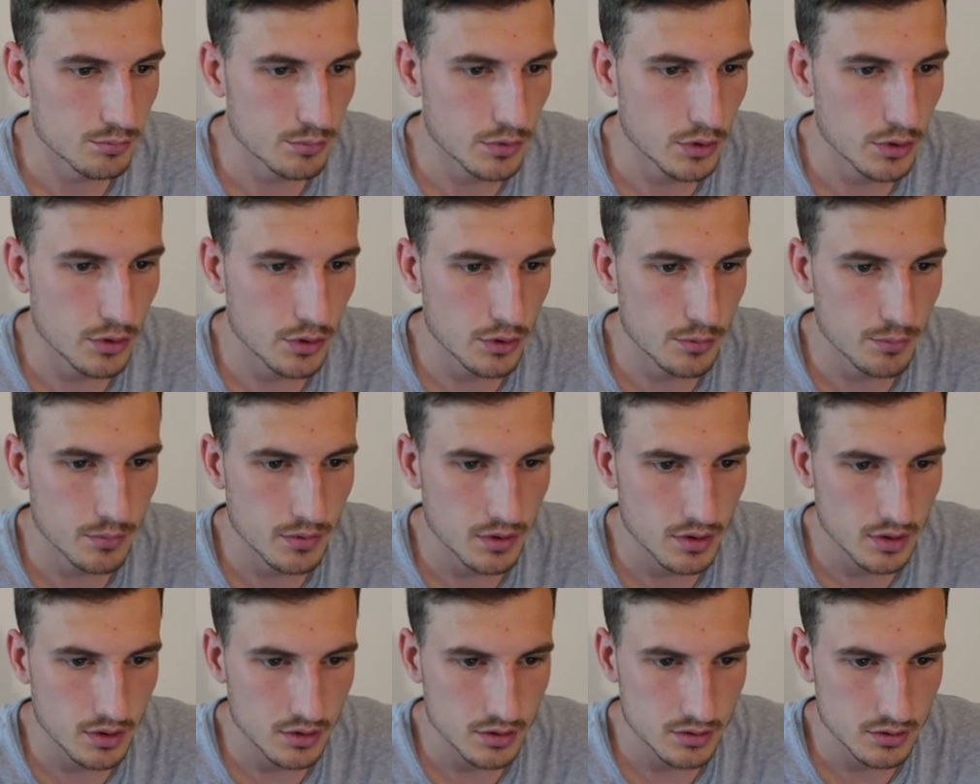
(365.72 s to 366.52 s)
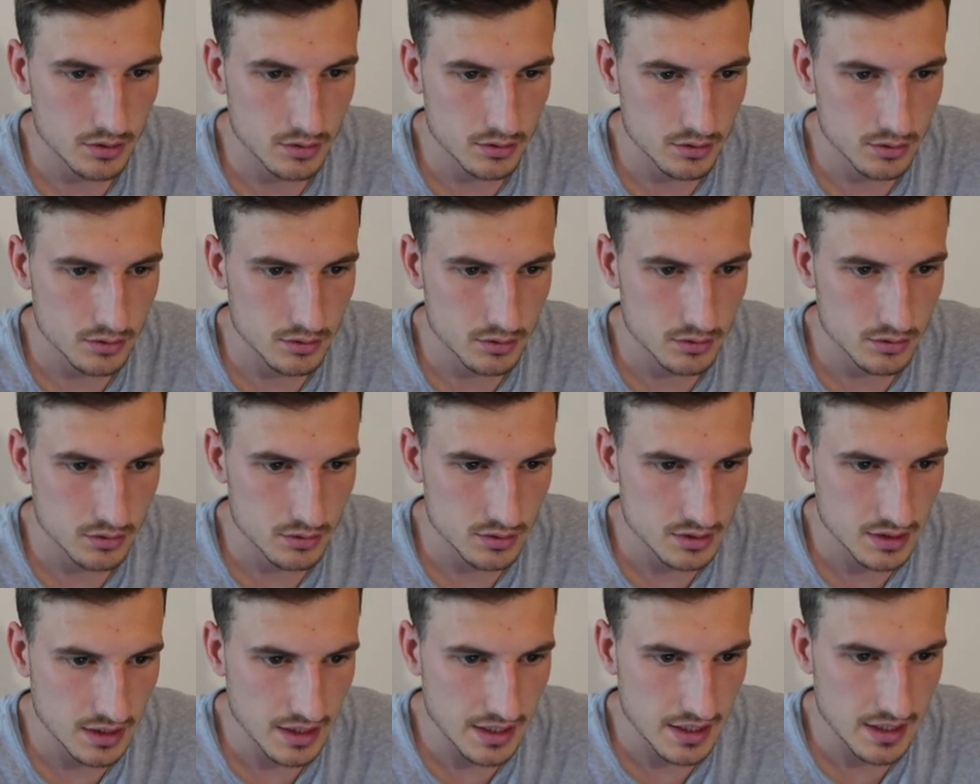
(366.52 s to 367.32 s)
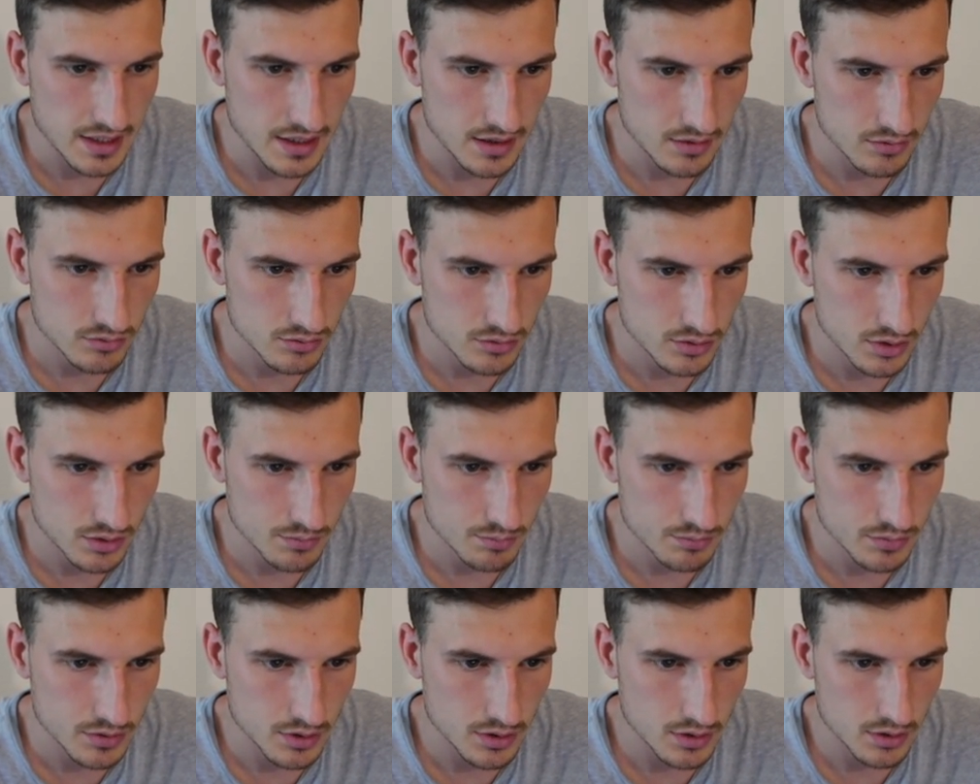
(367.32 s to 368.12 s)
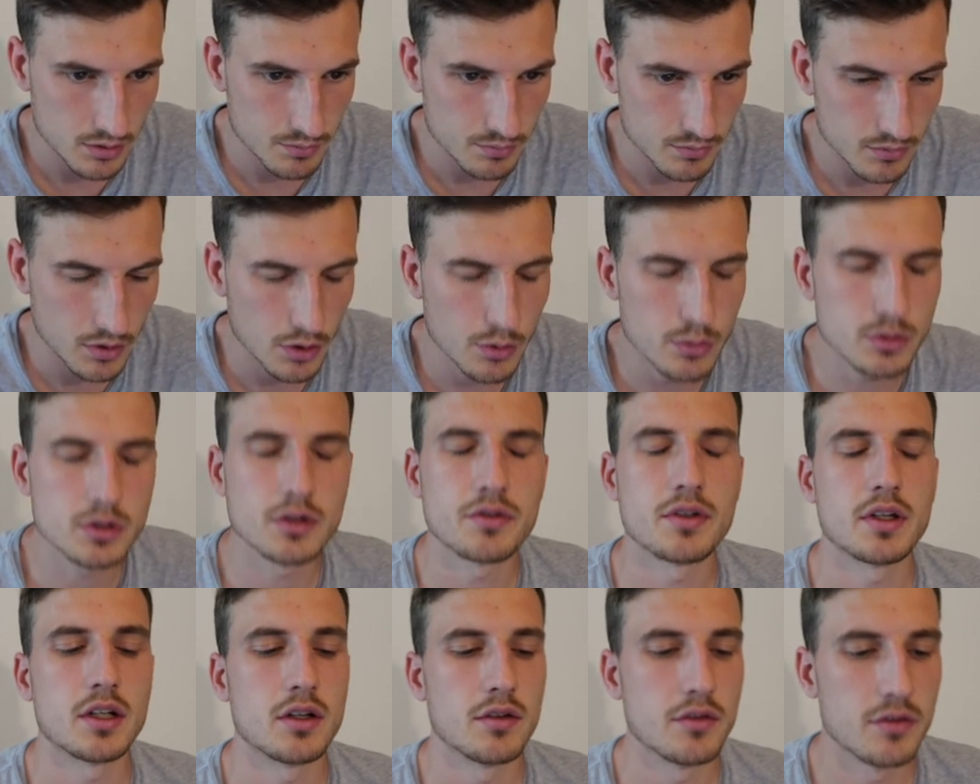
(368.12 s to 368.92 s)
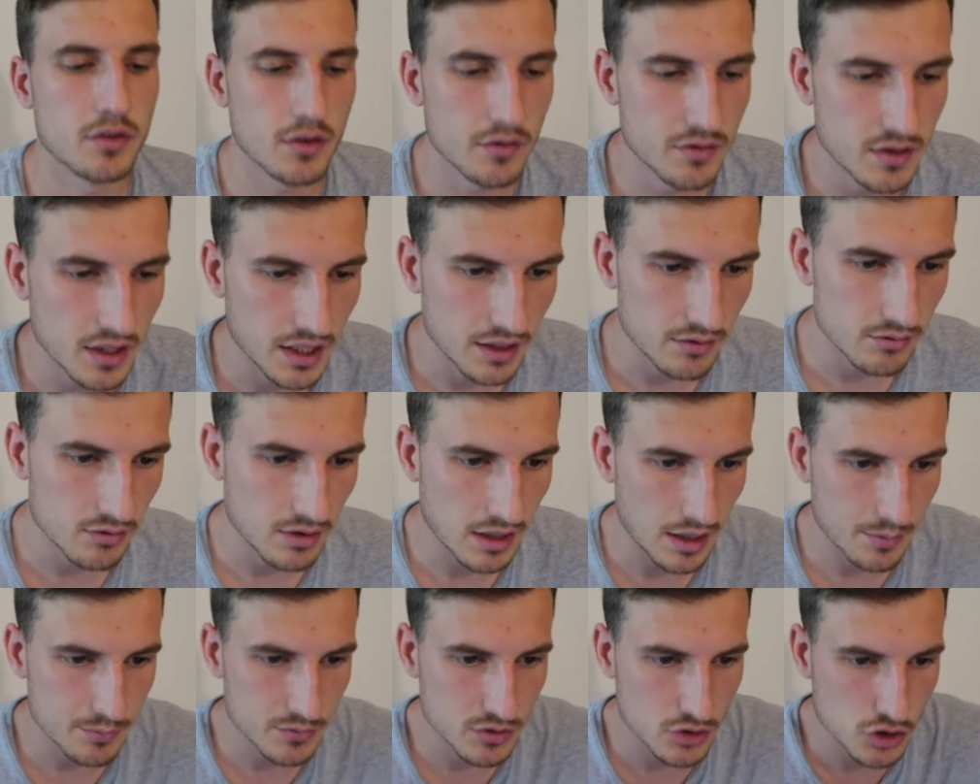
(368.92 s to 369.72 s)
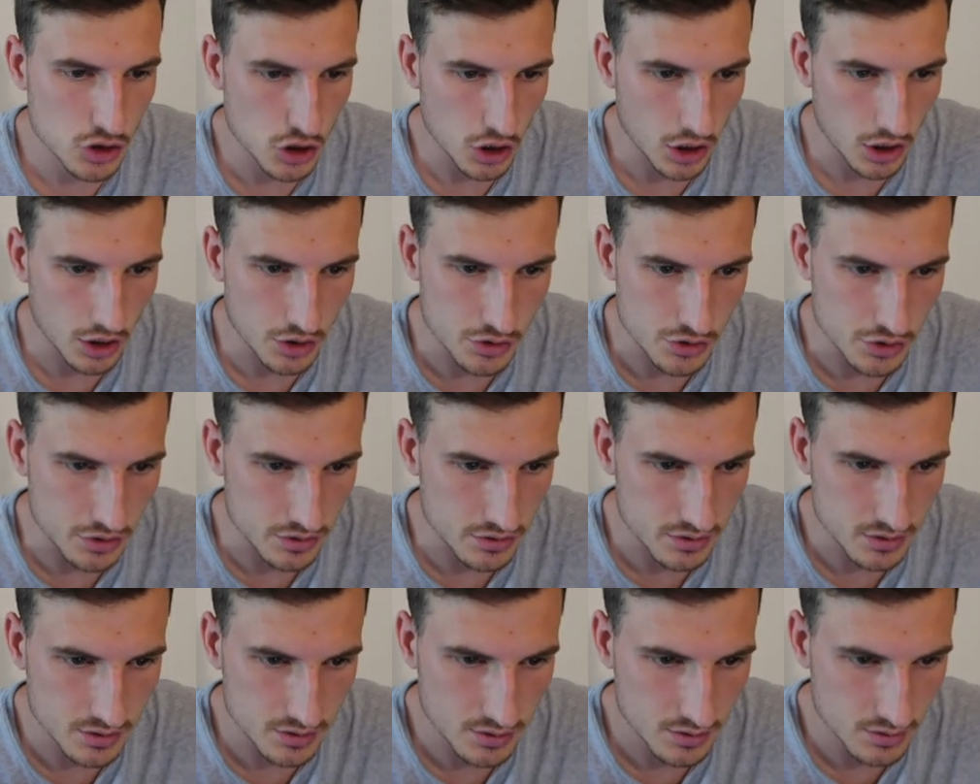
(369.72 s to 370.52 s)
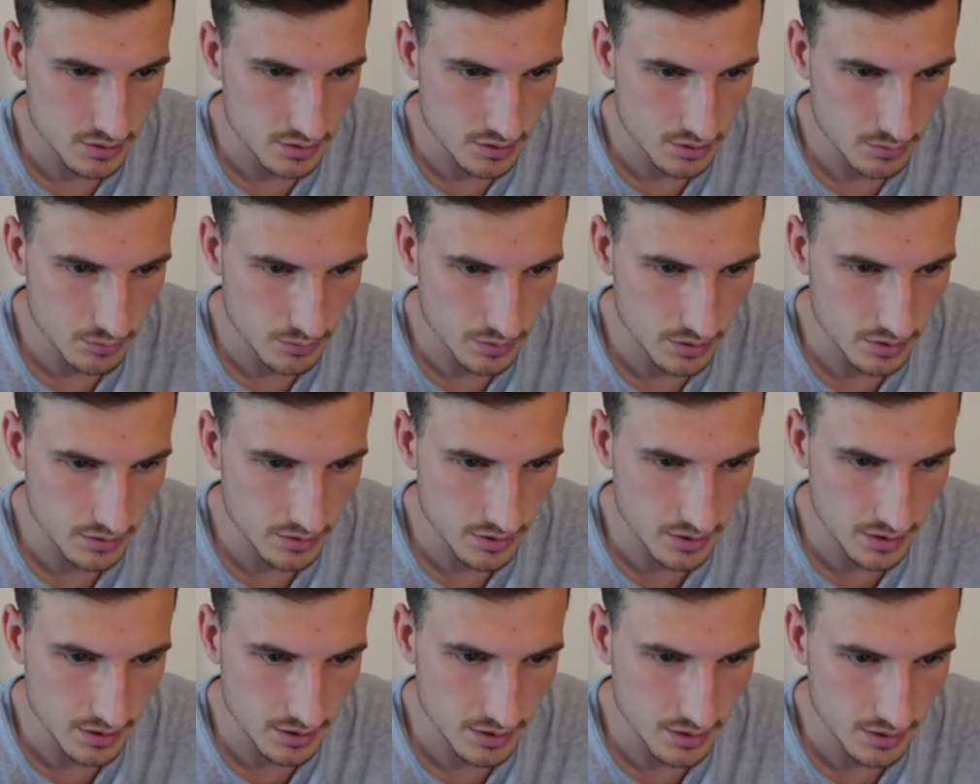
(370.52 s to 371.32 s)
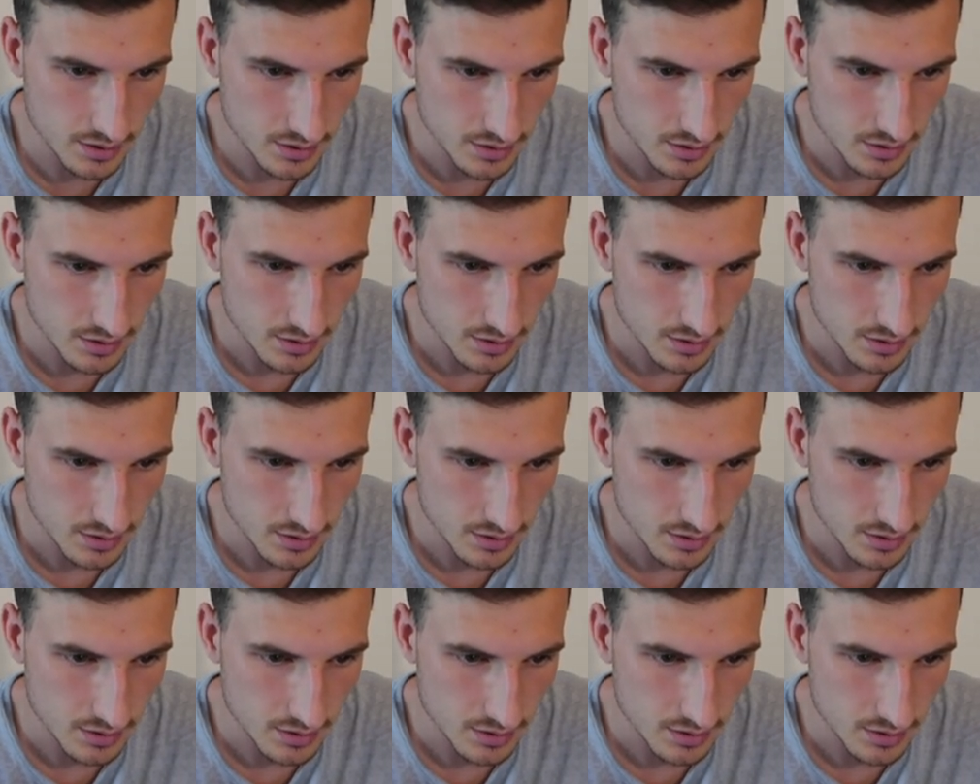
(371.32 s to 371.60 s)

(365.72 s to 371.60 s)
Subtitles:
Boom. Who was I thinking of the other day? Rams, Chargers. Where are they?